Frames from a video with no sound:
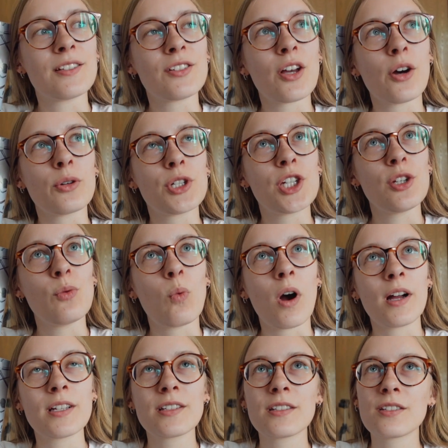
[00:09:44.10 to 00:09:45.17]
so she
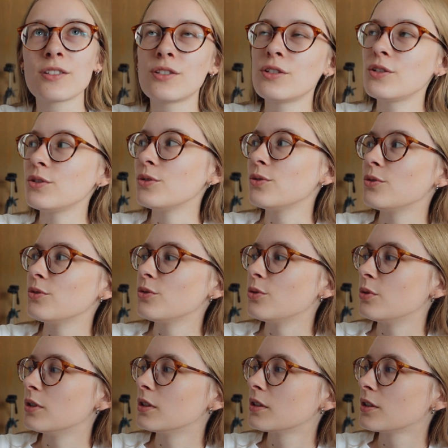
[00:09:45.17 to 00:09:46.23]
wants
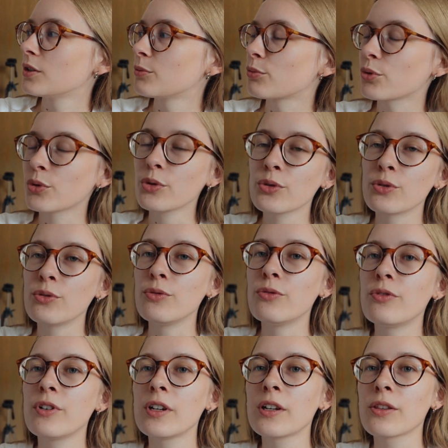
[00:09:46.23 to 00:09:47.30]
to
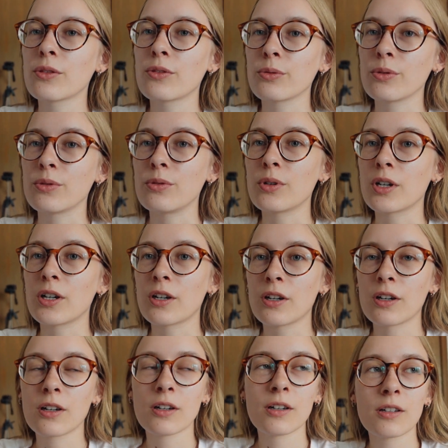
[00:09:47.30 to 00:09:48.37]
prove through
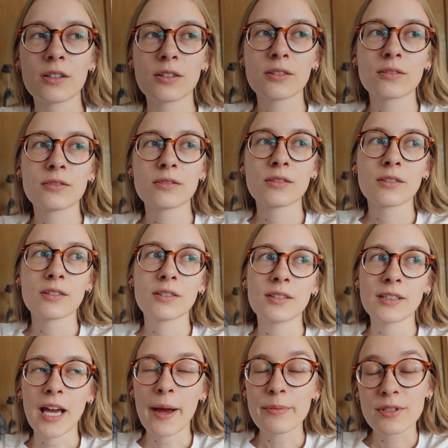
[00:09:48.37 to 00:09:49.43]
her
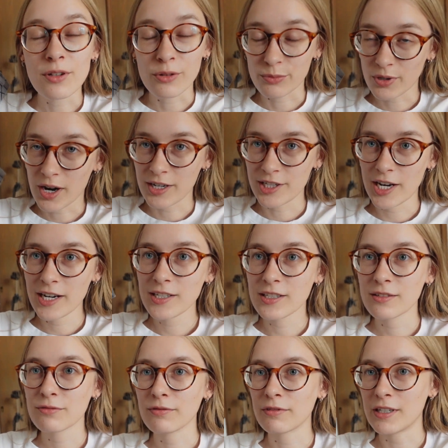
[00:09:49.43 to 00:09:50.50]
capstone
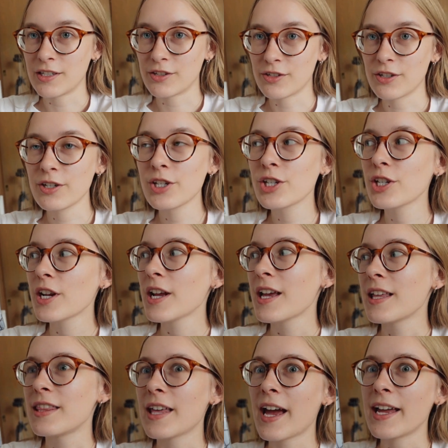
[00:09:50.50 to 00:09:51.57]
project research
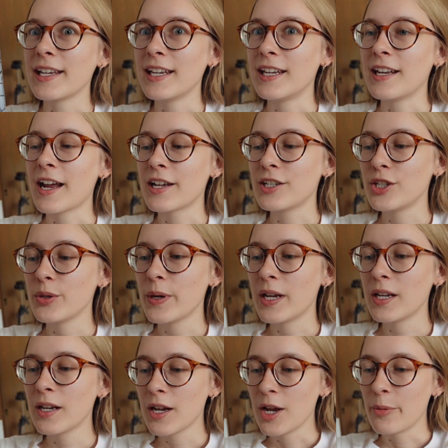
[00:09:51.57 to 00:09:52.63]
that he did not do it.
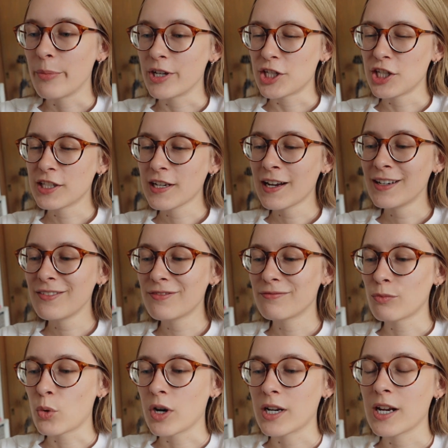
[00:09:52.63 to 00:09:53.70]
But she's kind
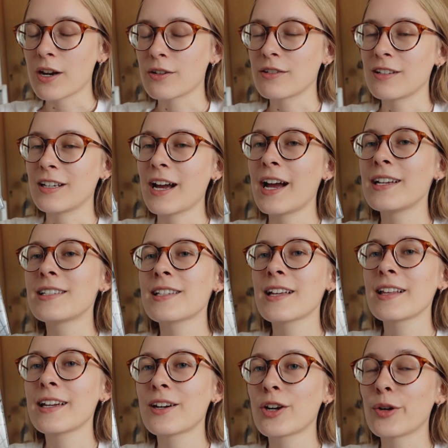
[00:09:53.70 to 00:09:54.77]
of working under the guise that
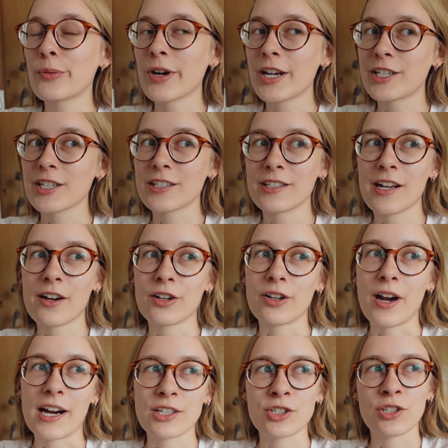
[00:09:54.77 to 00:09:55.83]
like her project's not her
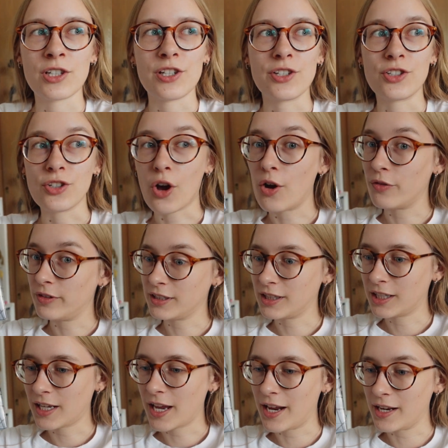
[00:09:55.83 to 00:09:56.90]
actually solving
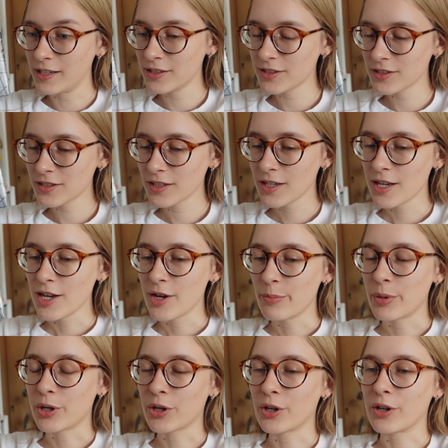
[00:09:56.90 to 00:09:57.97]
the case,
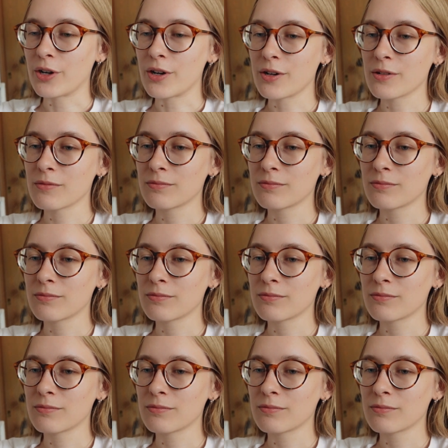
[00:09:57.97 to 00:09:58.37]
but her